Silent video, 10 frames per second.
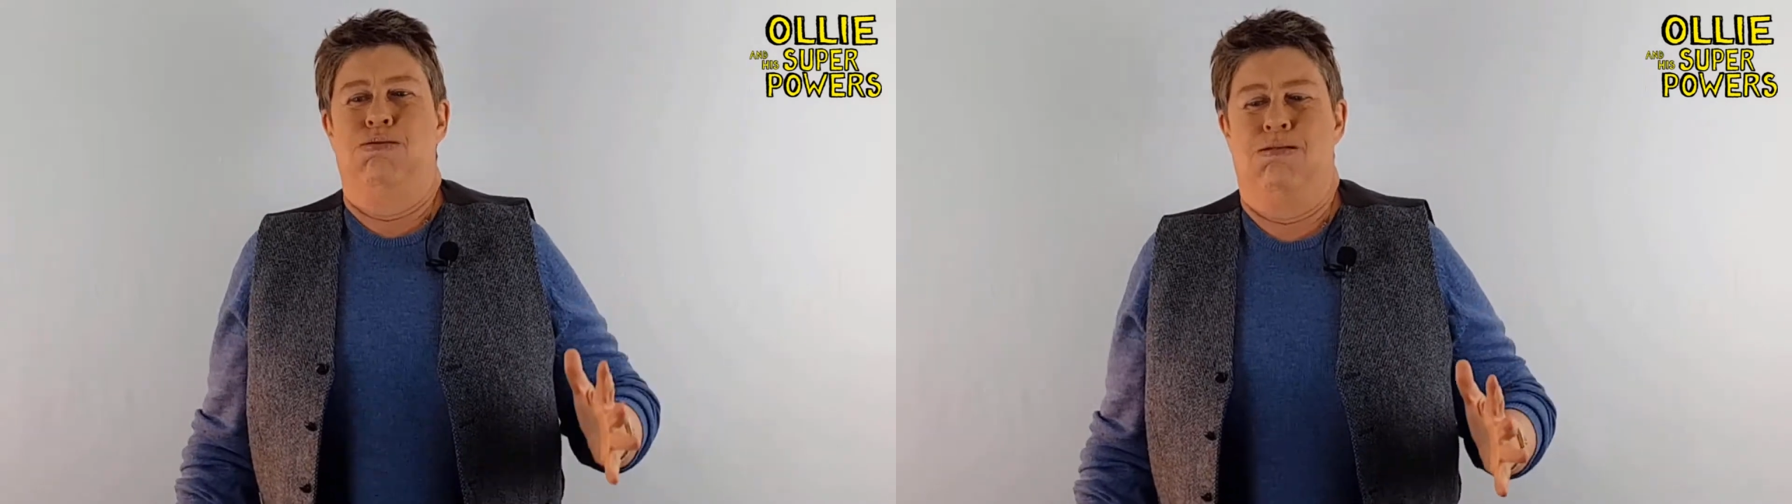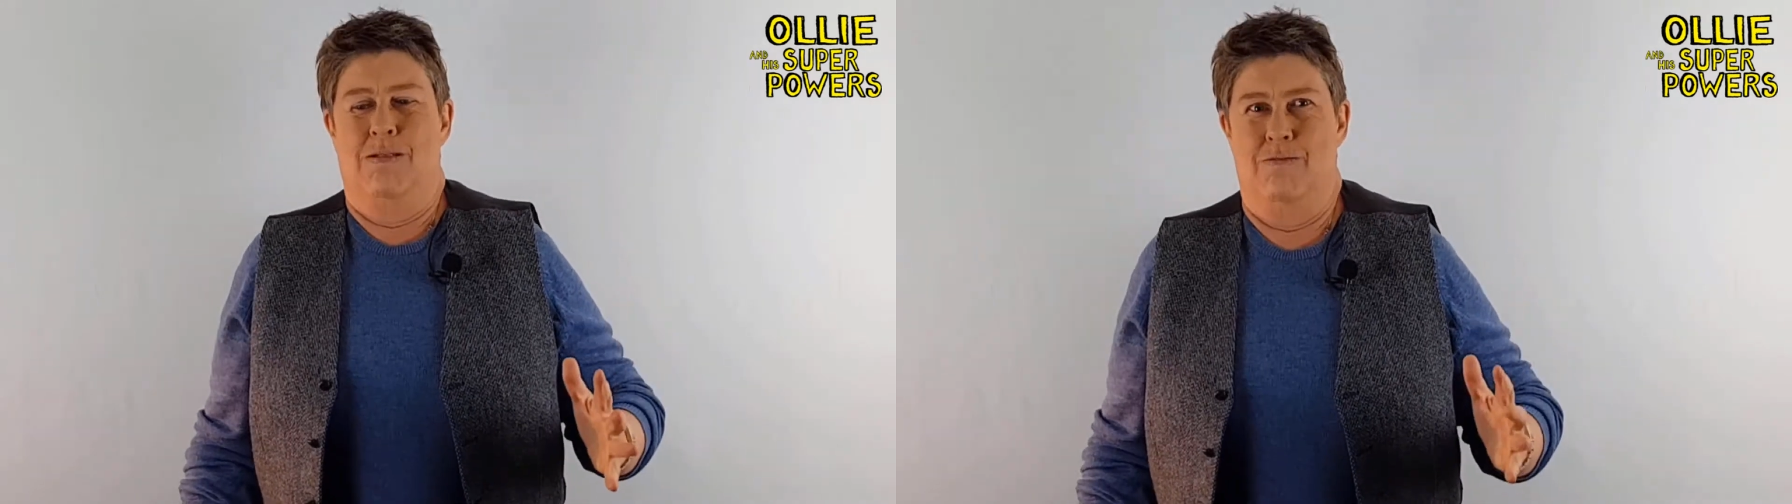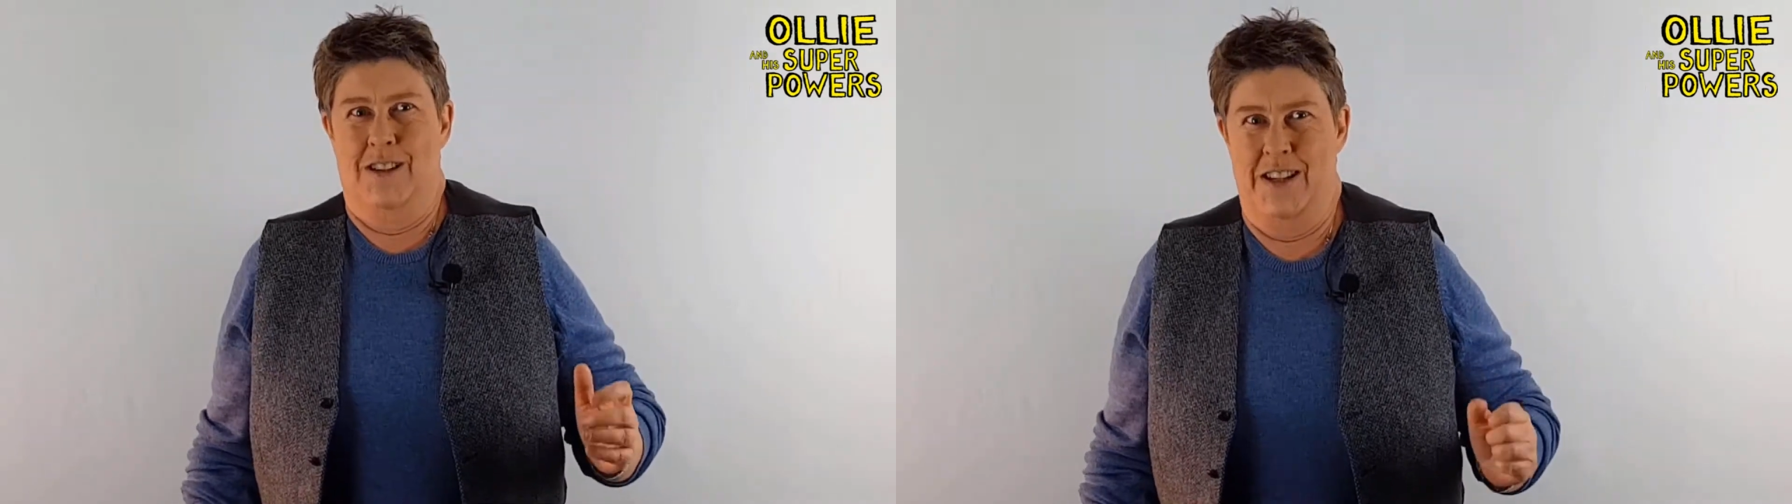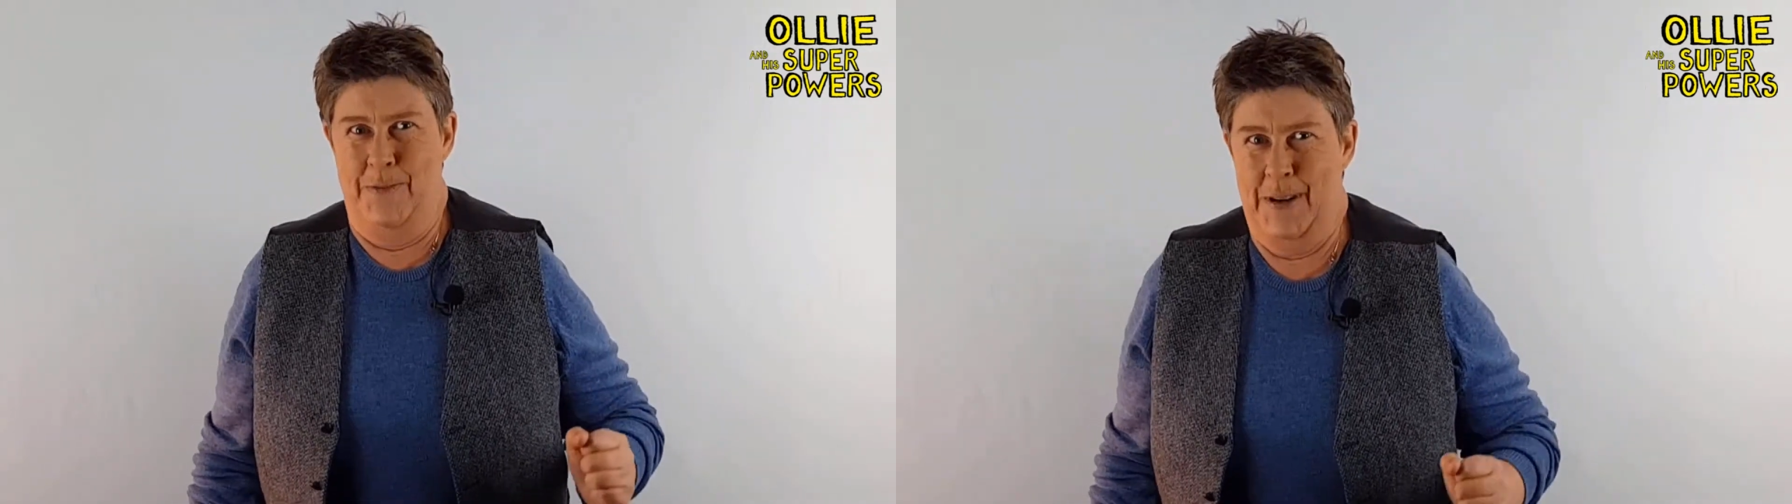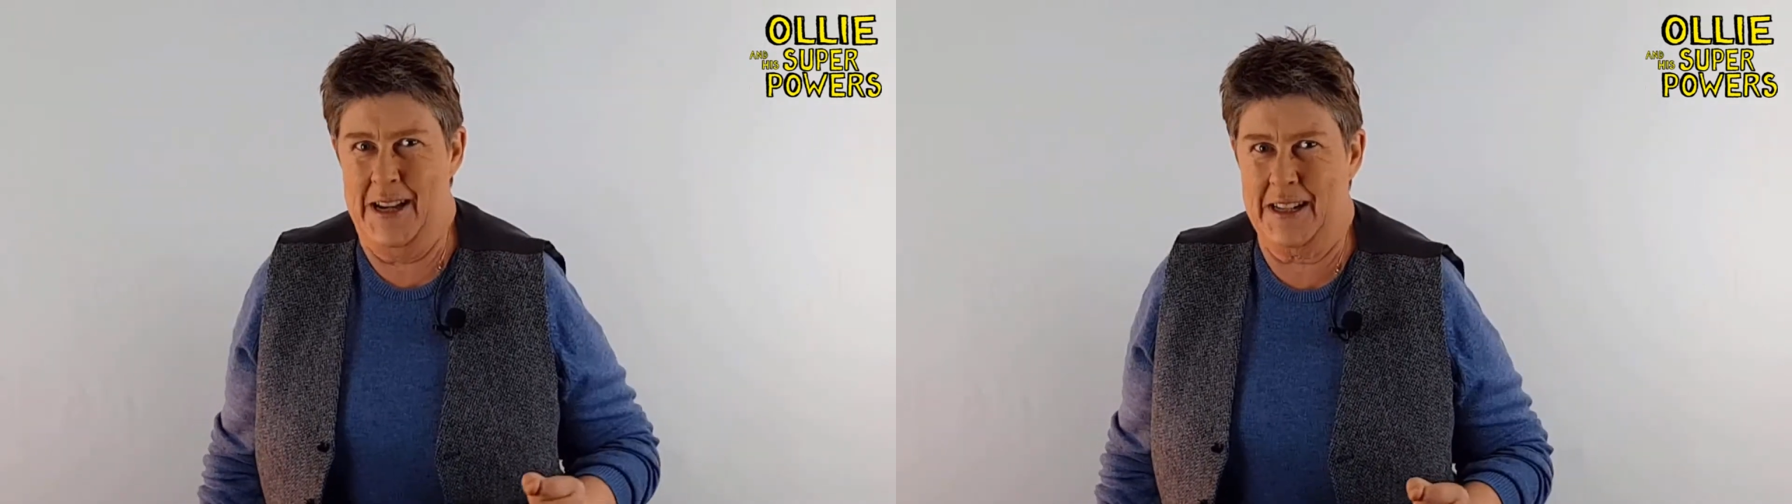Why are you
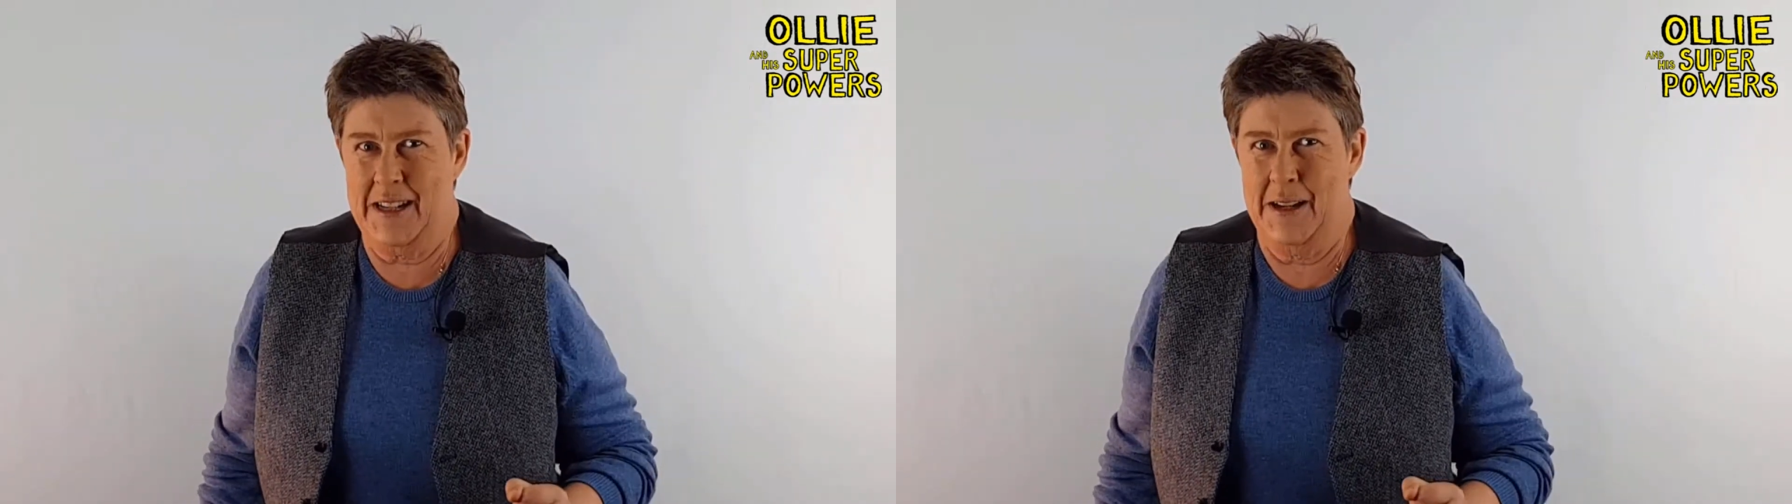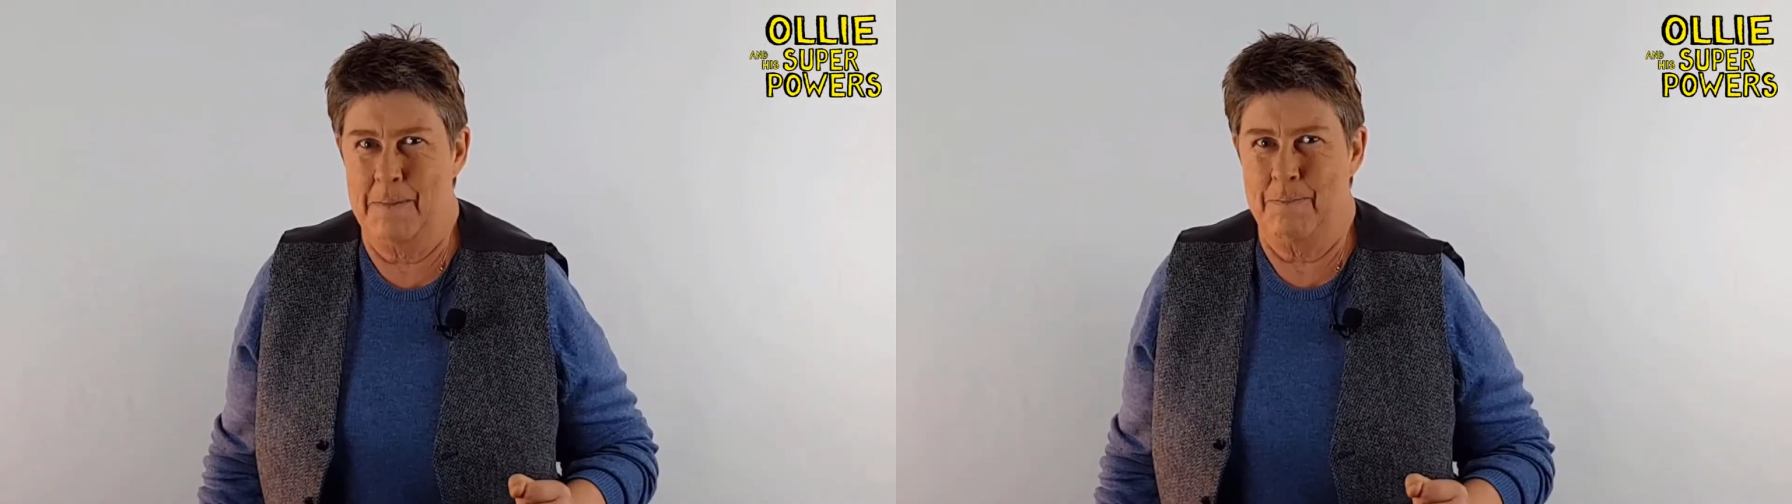back?